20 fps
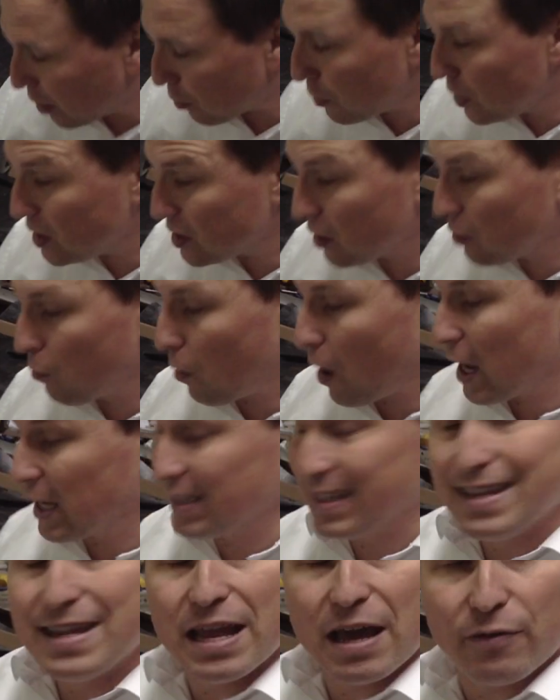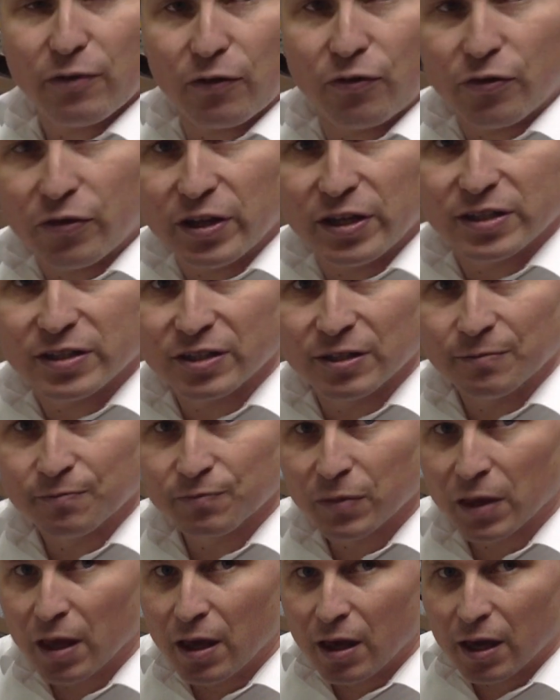reason why it never freezes,
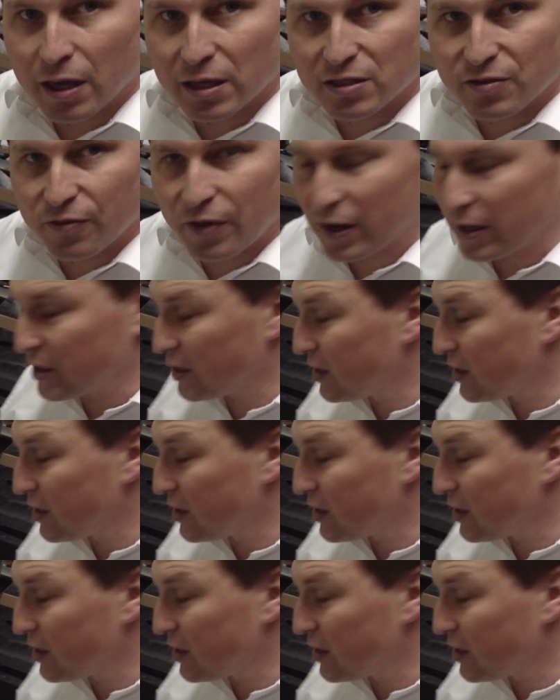it's very